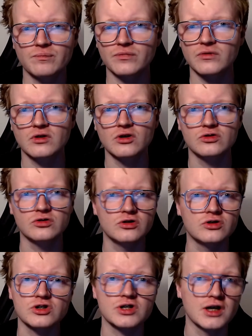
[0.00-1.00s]
you
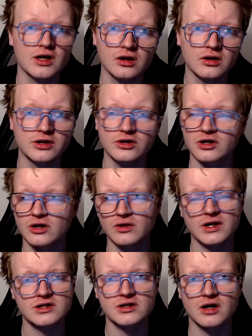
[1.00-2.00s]
just heal and you kill their
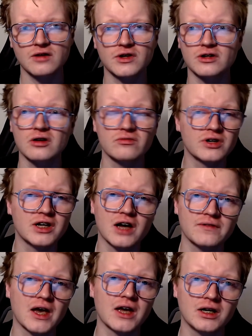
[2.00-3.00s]
stuff. They don't really have
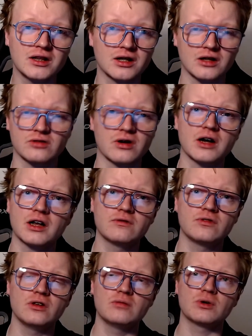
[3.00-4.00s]
anything threatening for
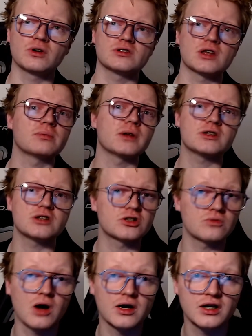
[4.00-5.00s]
you because they play
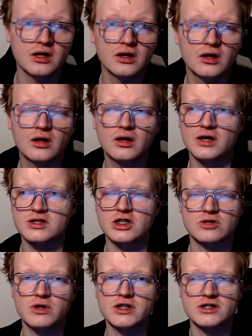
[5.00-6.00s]
Sejuani, and
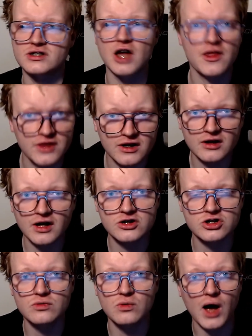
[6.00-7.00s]
Sejuani does nothing against
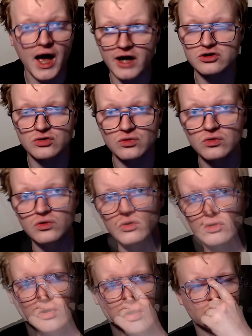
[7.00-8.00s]
you at all.
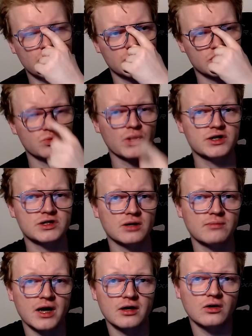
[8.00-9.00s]
So they're just wasting
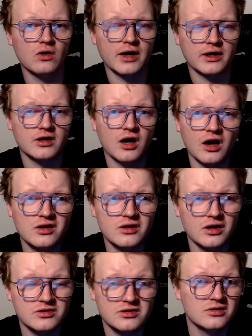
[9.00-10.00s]
mana and
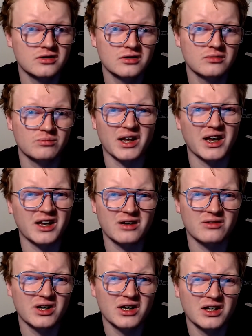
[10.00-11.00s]
cards playing it,
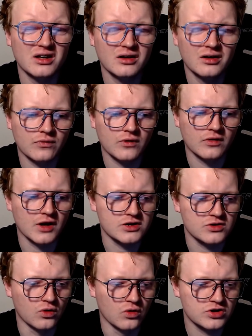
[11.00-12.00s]
really. There's
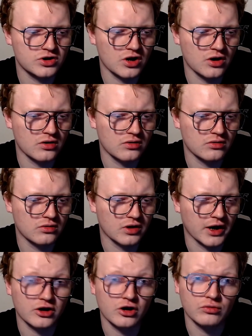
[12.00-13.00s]
also
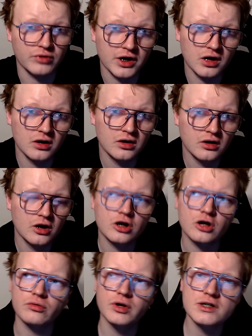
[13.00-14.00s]
like Karina.
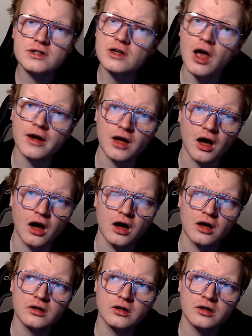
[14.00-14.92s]
Karina's kind of hard,